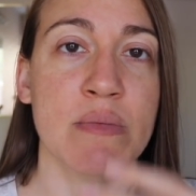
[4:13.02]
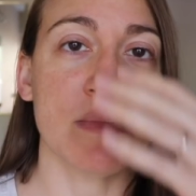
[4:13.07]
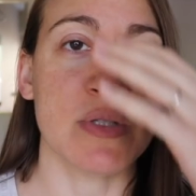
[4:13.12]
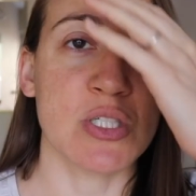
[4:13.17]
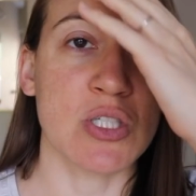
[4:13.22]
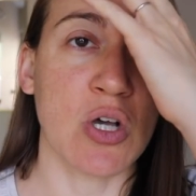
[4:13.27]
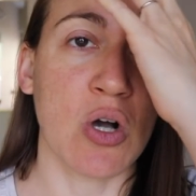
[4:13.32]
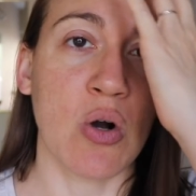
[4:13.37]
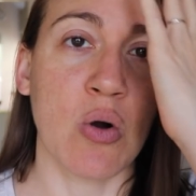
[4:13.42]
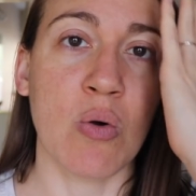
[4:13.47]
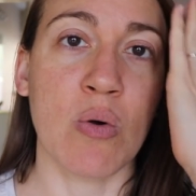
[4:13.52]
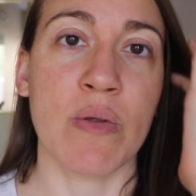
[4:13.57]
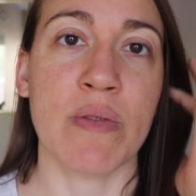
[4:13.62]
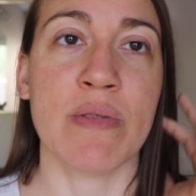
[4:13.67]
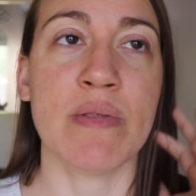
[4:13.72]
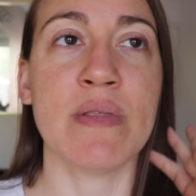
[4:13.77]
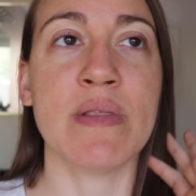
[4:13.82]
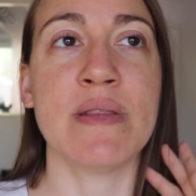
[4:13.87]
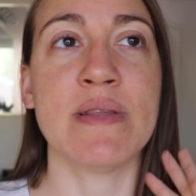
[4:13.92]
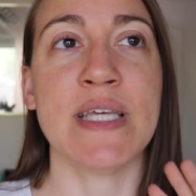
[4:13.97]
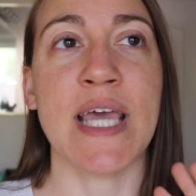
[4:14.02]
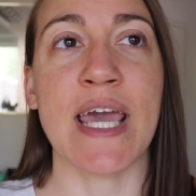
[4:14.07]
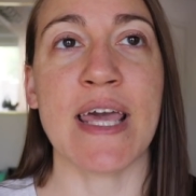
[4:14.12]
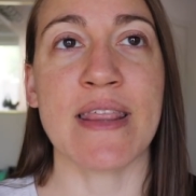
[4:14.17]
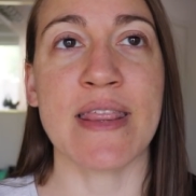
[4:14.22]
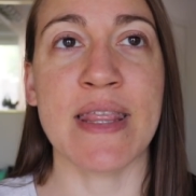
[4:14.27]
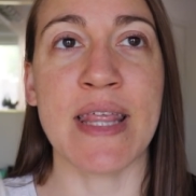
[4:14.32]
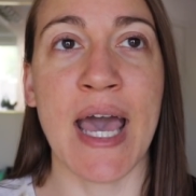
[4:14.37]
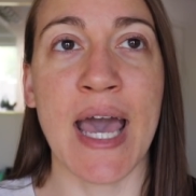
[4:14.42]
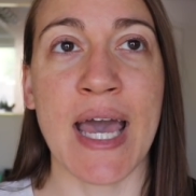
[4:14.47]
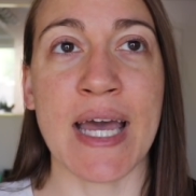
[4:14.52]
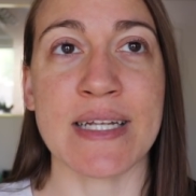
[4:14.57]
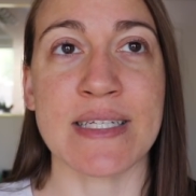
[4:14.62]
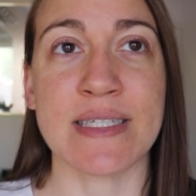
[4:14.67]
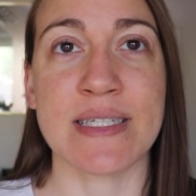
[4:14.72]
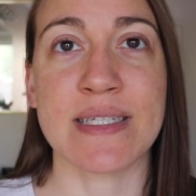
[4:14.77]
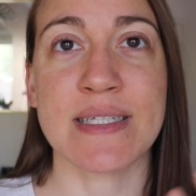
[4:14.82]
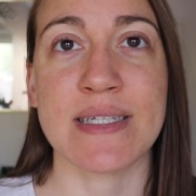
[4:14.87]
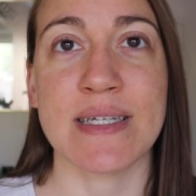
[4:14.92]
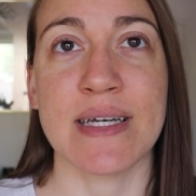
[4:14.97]
So take
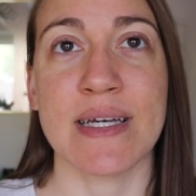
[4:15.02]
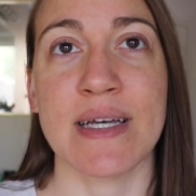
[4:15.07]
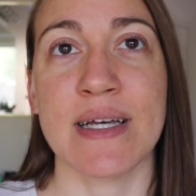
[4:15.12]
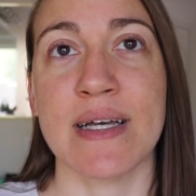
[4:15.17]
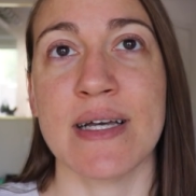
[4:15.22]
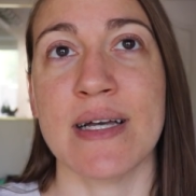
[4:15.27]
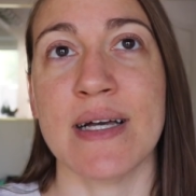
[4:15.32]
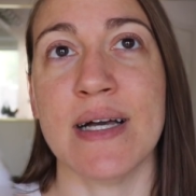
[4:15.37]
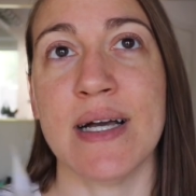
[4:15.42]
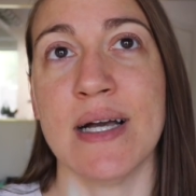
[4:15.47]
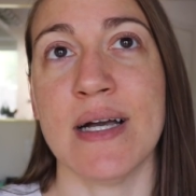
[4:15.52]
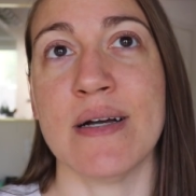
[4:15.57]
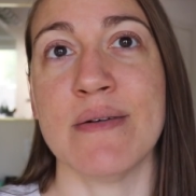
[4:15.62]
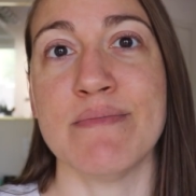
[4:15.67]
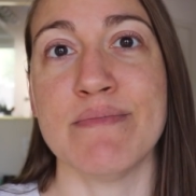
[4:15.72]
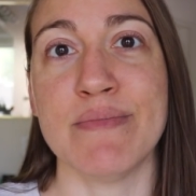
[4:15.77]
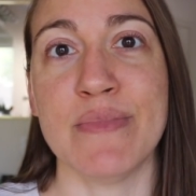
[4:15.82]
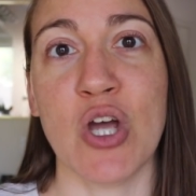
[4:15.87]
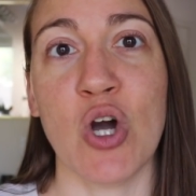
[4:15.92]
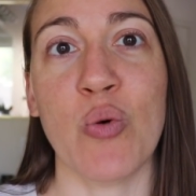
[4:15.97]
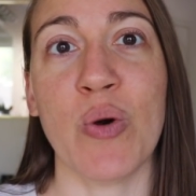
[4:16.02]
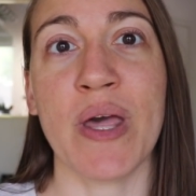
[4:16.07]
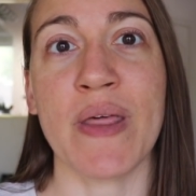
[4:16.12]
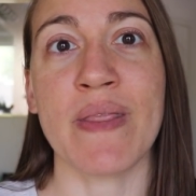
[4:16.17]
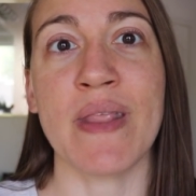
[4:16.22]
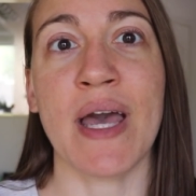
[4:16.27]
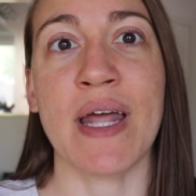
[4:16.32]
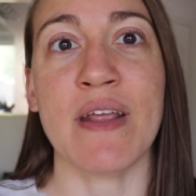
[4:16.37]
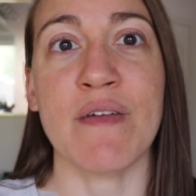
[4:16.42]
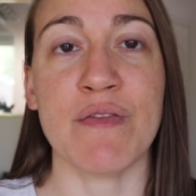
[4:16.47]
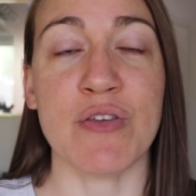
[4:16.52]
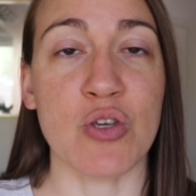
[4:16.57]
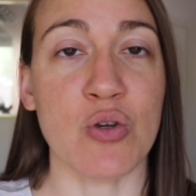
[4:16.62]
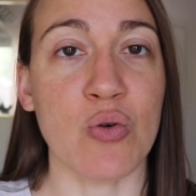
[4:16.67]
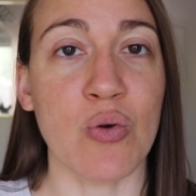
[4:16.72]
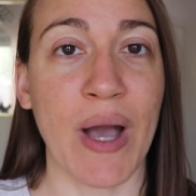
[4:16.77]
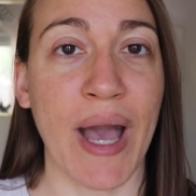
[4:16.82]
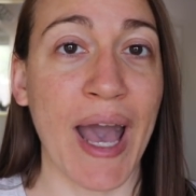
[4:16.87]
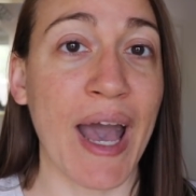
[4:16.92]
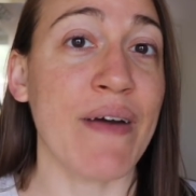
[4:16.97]
that knowing that if
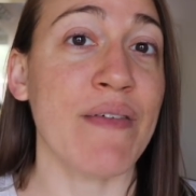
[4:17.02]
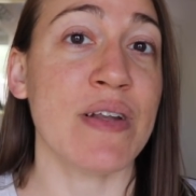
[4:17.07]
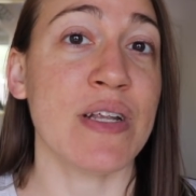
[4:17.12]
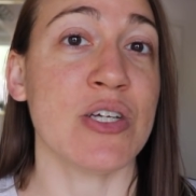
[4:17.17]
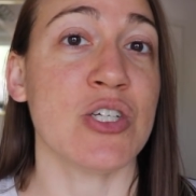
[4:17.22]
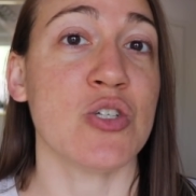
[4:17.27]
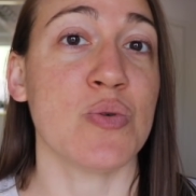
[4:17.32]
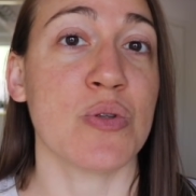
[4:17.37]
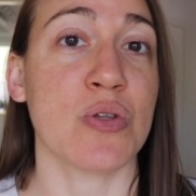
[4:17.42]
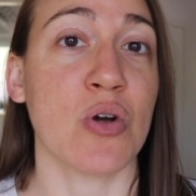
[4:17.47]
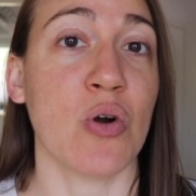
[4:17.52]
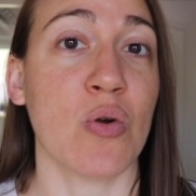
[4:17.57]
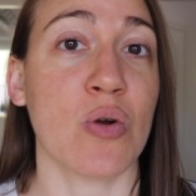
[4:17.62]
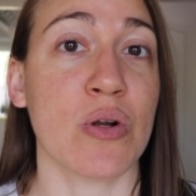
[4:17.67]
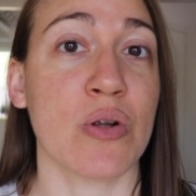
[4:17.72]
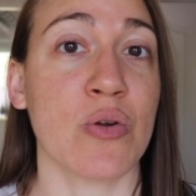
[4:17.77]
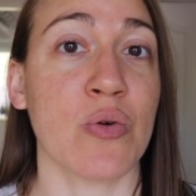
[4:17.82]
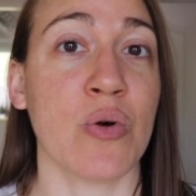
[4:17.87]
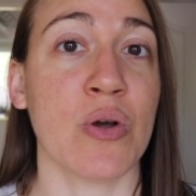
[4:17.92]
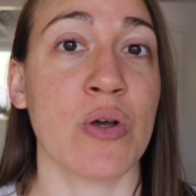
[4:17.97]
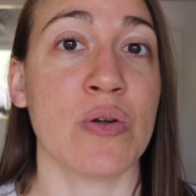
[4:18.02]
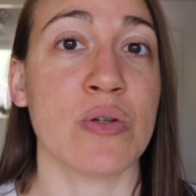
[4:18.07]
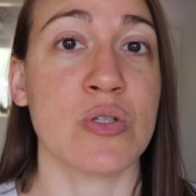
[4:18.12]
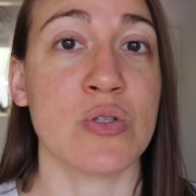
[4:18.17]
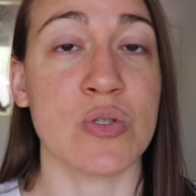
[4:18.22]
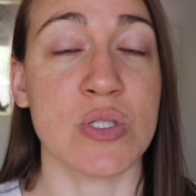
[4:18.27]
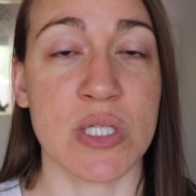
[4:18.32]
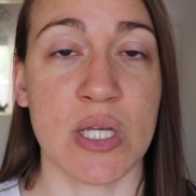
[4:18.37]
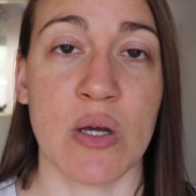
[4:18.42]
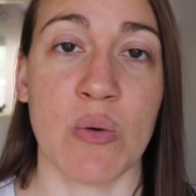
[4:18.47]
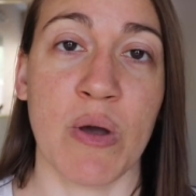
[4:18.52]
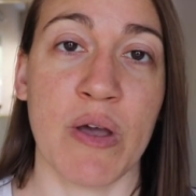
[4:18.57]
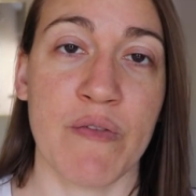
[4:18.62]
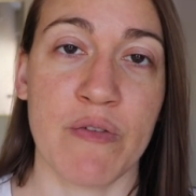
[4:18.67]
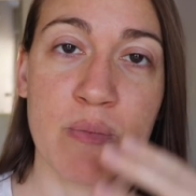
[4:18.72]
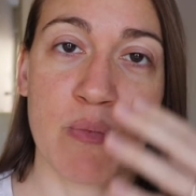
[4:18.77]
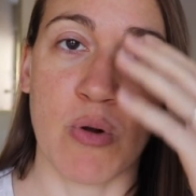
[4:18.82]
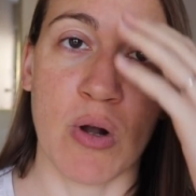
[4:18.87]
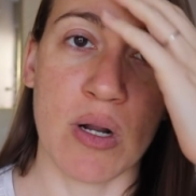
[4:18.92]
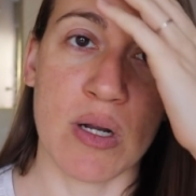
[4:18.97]
you have an issue with coconut oil, to stay away
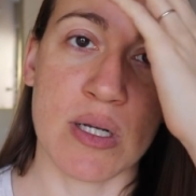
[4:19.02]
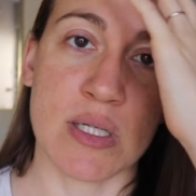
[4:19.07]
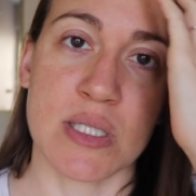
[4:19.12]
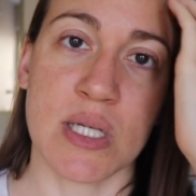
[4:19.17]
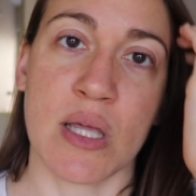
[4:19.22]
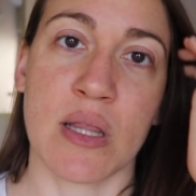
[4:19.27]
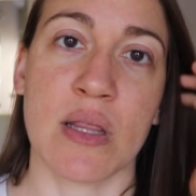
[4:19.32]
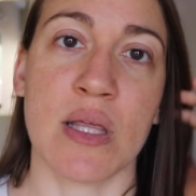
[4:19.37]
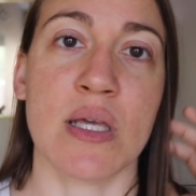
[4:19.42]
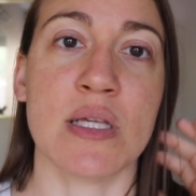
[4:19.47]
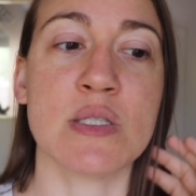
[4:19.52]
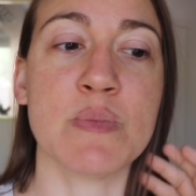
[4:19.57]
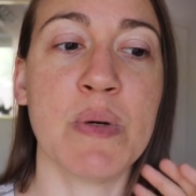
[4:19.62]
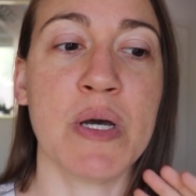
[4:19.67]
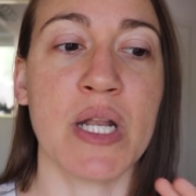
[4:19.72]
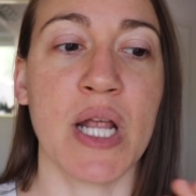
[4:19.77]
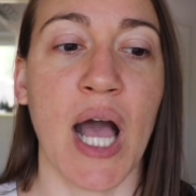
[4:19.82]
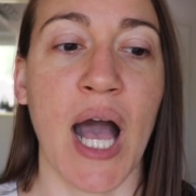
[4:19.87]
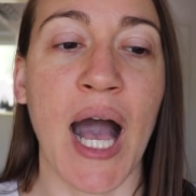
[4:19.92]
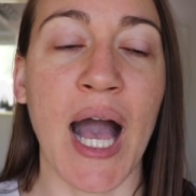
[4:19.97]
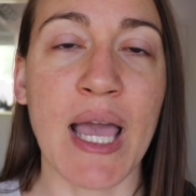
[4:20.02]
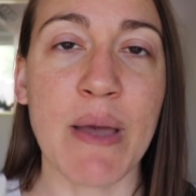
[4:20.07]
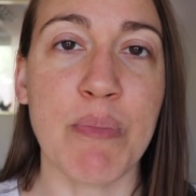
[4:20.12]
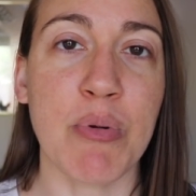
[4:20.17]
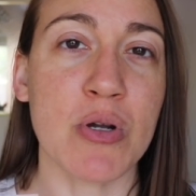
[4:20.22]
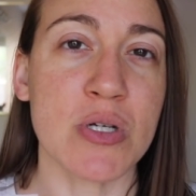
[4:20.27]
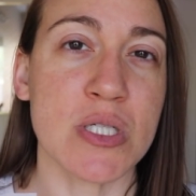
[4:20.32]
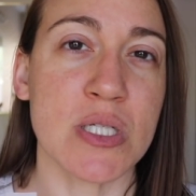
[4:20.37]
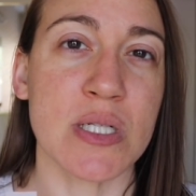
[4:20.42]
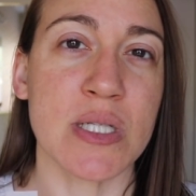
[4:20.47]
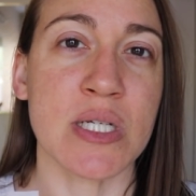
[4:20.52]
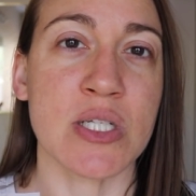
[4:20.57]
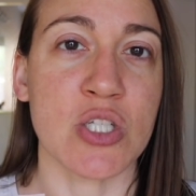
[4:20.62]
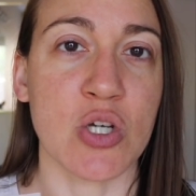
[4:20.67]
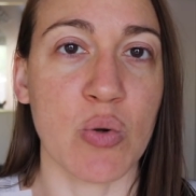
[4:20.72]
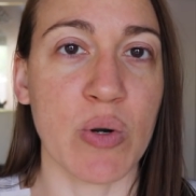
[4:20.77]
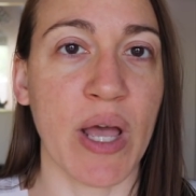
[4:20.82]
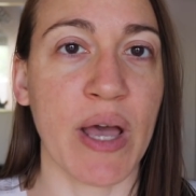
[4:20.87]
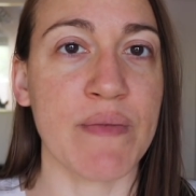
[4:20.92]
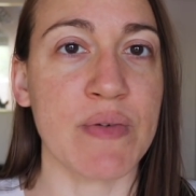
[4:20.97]
from products like these. But I personally
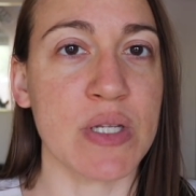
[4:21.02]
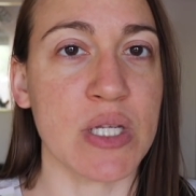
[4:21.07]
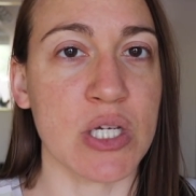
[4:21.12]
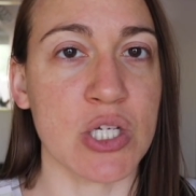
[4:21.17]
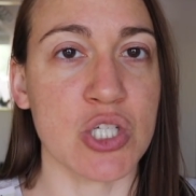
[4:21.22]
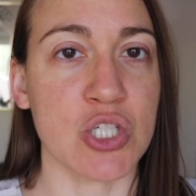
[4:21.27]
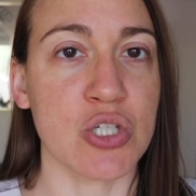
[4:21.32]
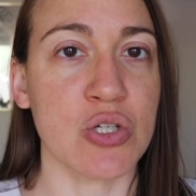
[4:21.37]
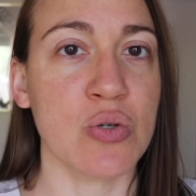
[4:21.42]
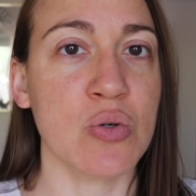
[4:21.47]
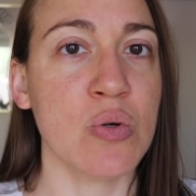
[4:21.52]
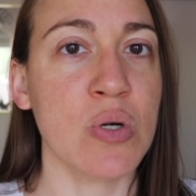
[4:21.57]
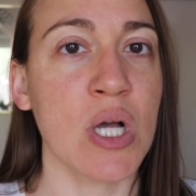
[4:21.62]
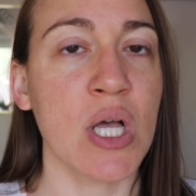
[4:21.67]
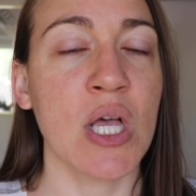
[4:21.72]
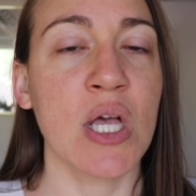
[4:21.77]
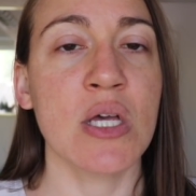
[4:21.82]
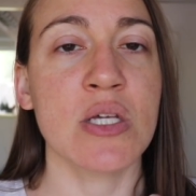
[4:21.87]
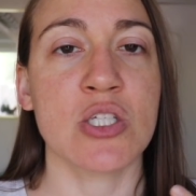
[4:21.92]
don't have an issue.